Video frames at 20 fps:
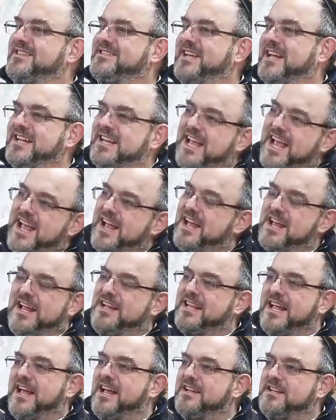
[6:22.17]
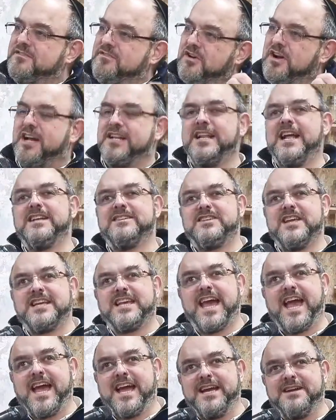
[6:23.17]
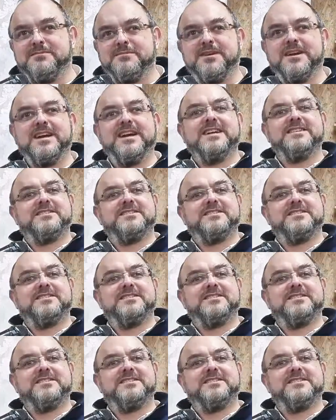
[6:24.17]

Nebuchadnezzar came,